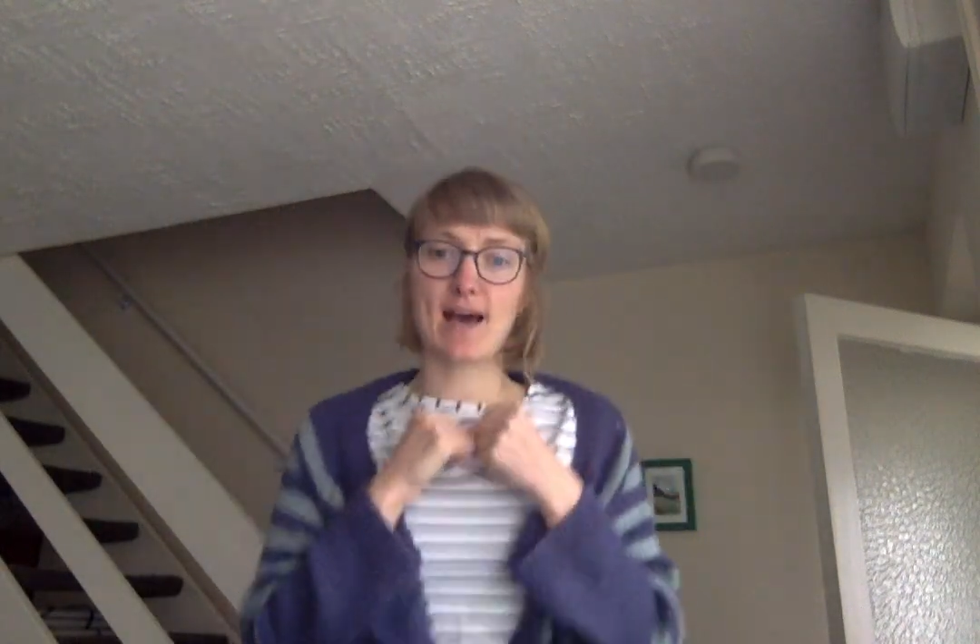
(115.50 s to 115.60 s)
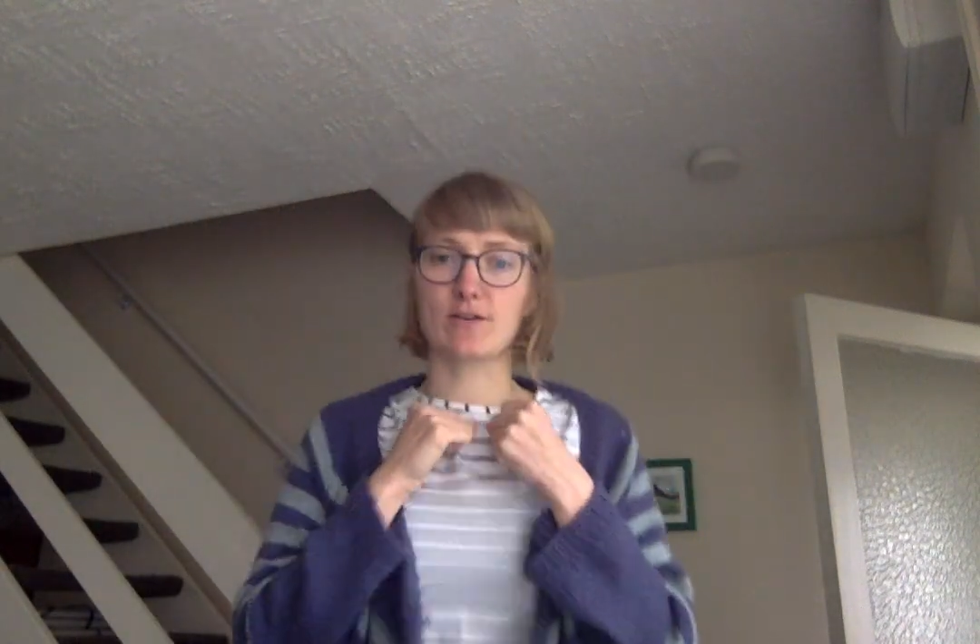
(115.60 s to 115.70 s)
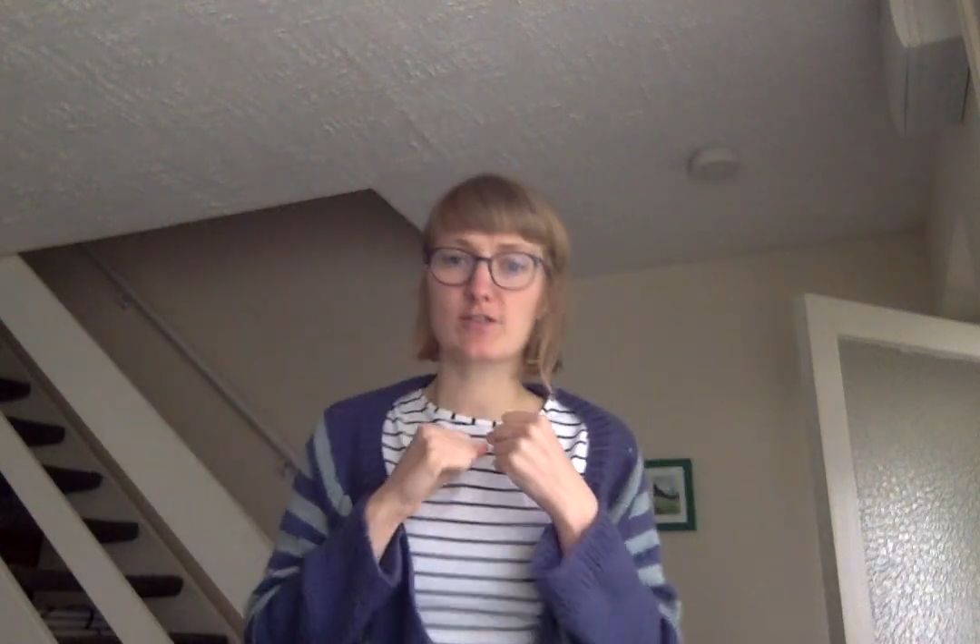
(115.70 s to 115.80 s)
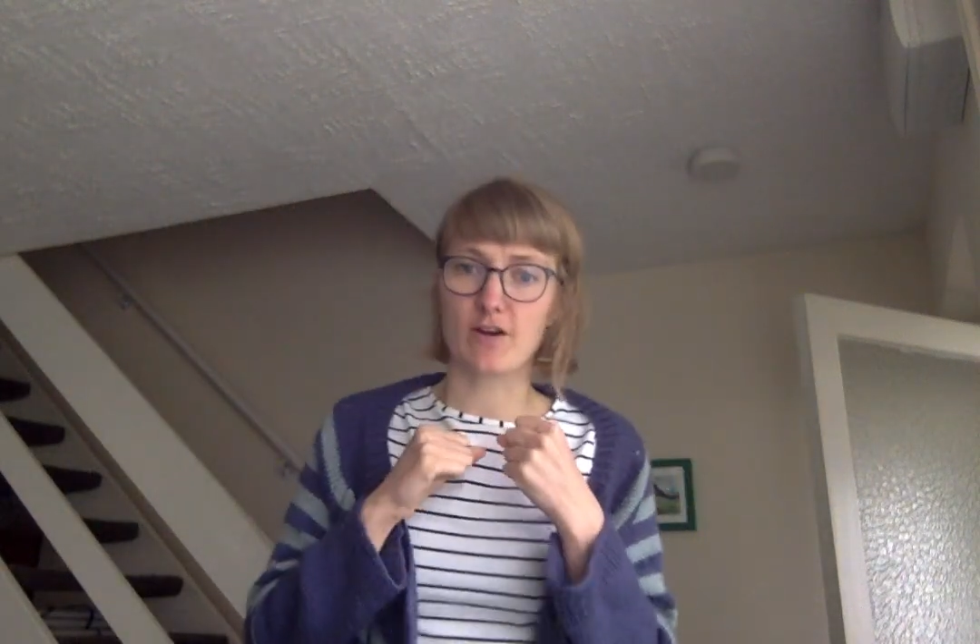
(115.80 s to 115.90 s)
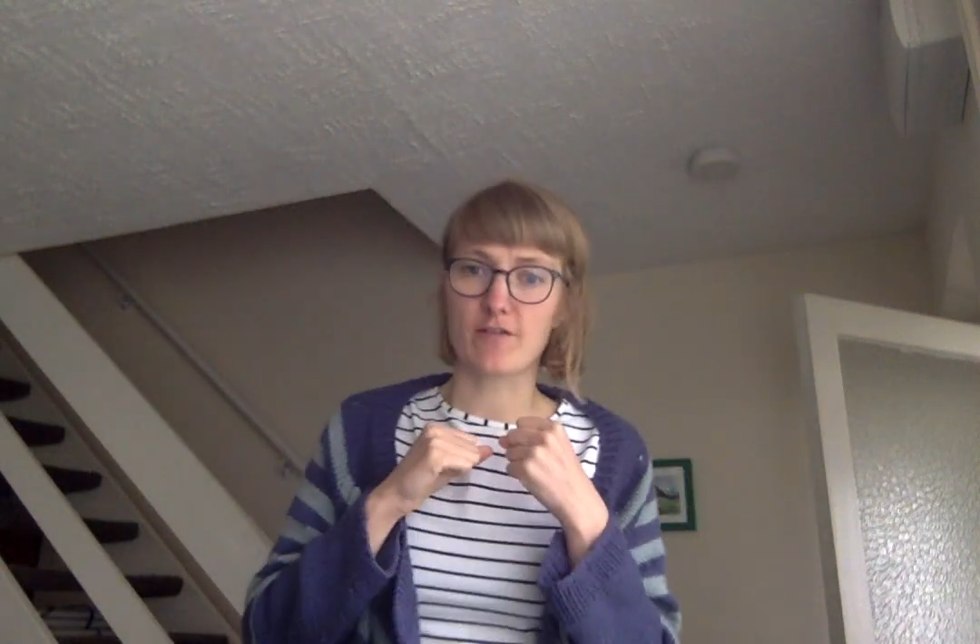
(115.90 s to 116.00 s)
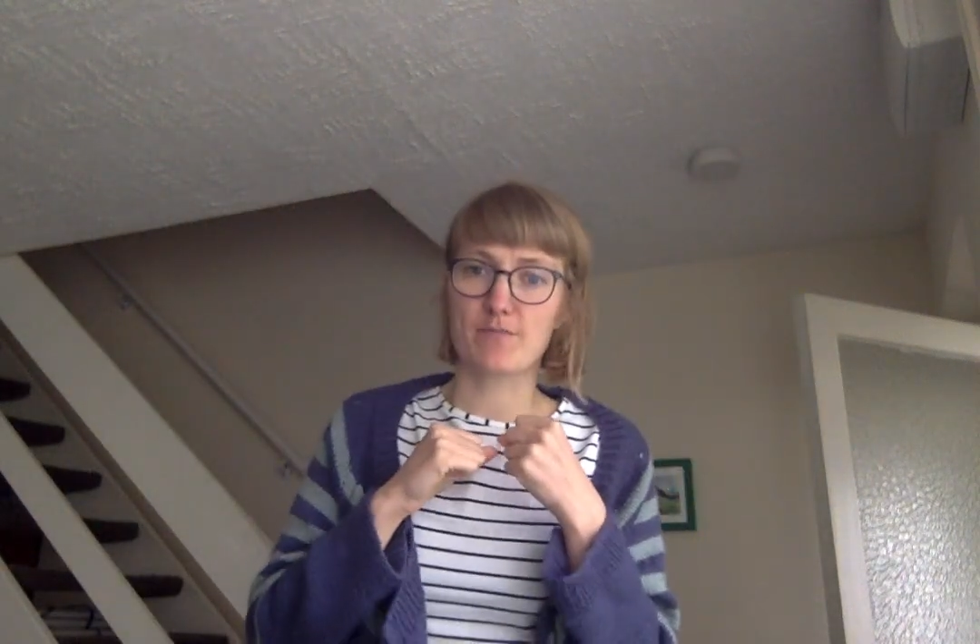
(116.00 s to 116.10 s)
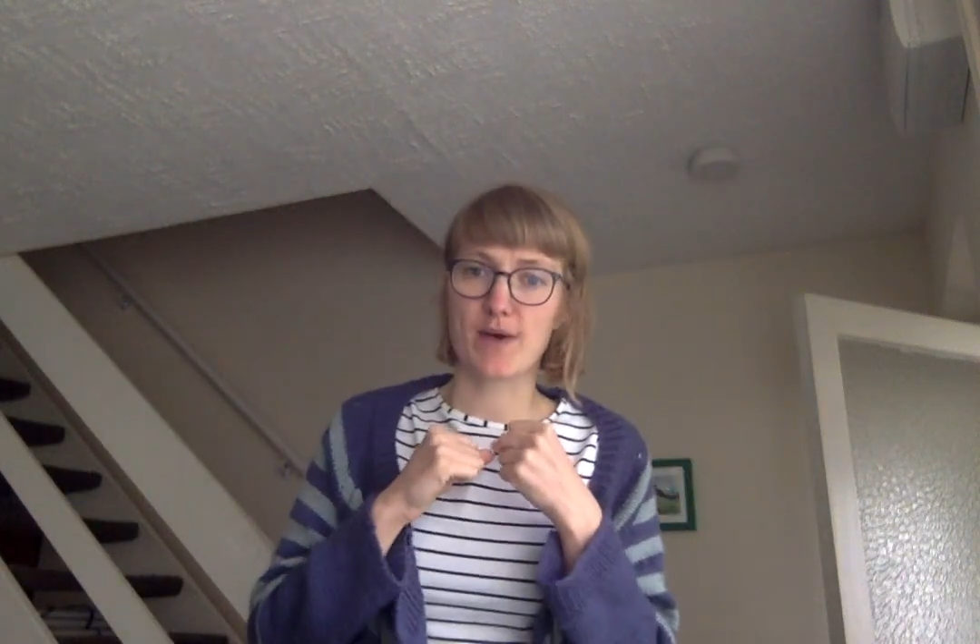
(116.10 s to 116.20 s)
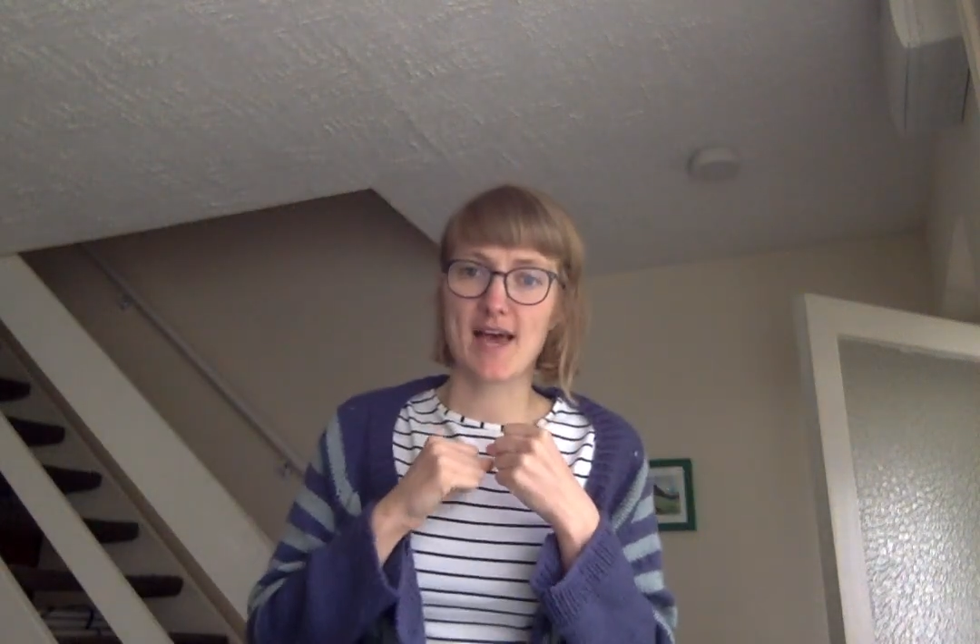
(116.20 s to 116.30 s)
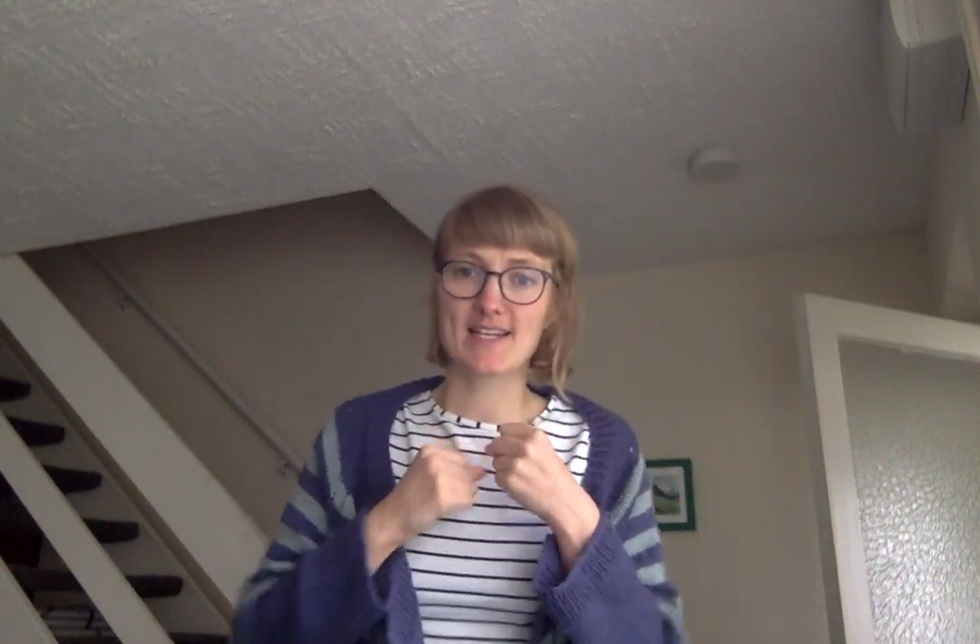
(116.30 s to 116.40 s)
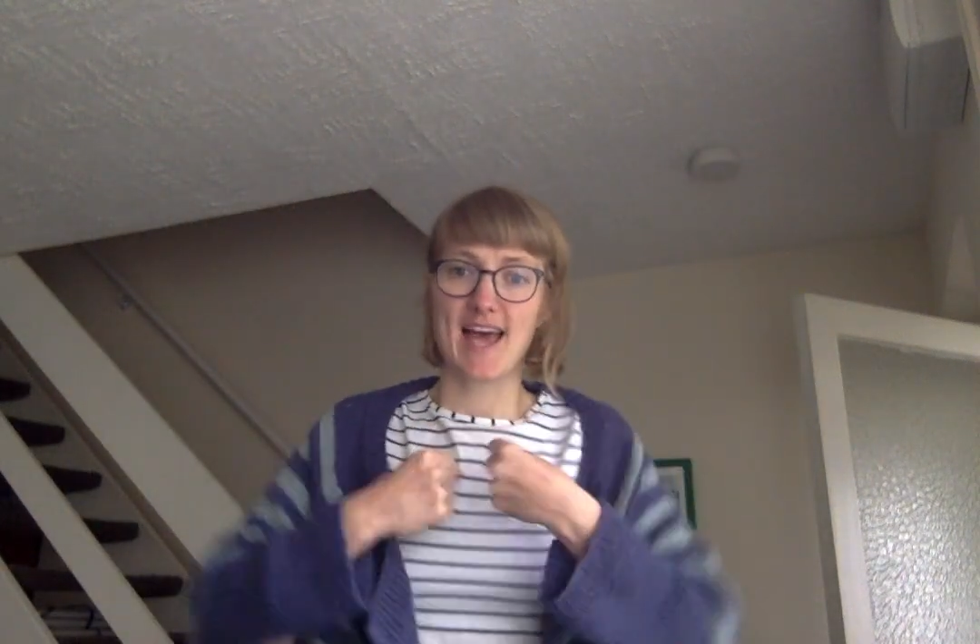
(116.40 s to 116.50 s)
out of
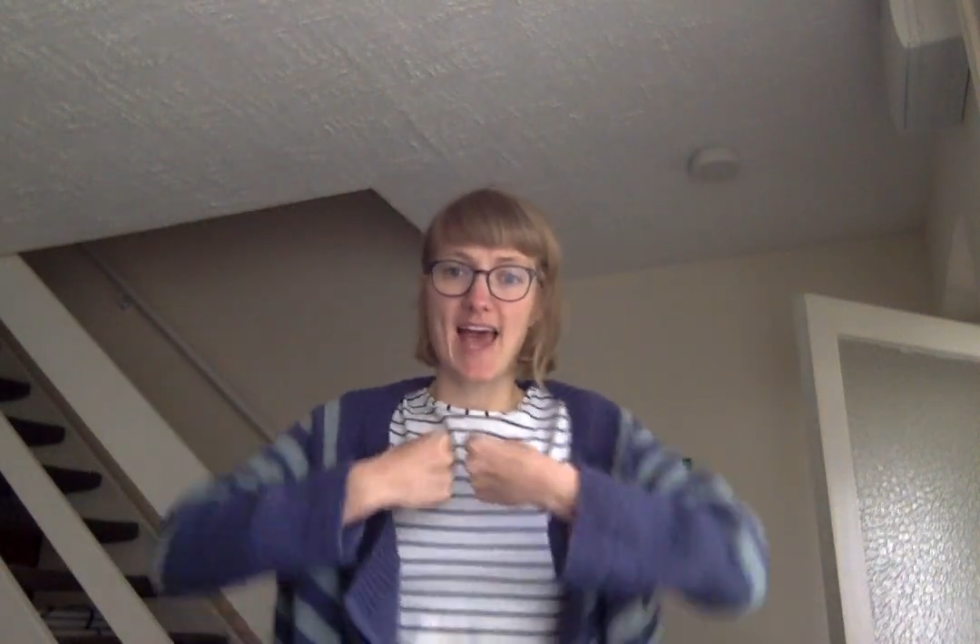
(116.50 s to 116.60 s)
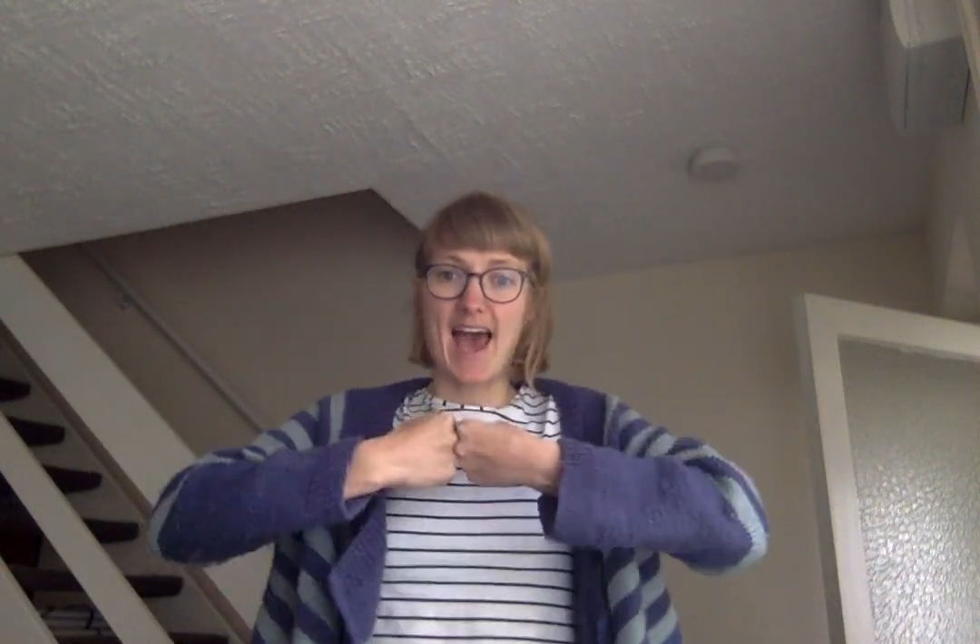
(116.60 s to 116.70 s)
bed